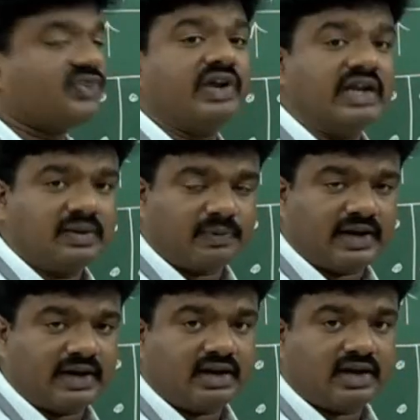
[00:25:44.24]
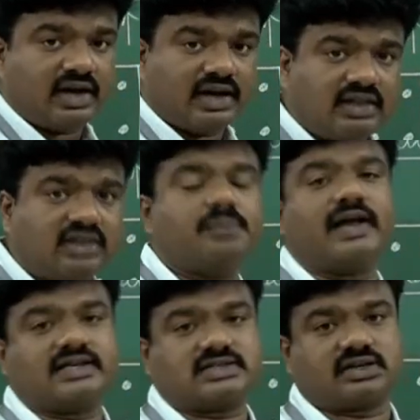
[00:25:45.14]
twinning plane in the
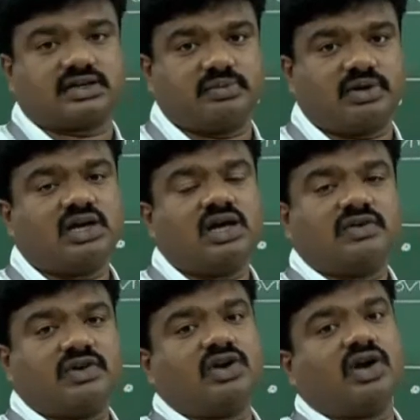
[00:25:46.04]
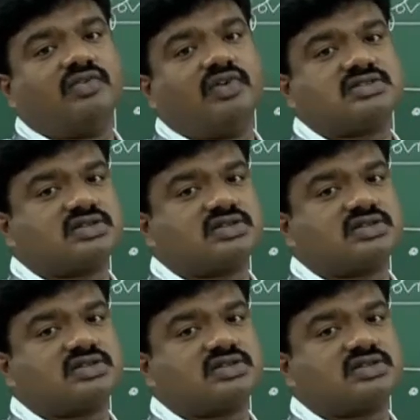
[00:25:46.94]
plastic limit will always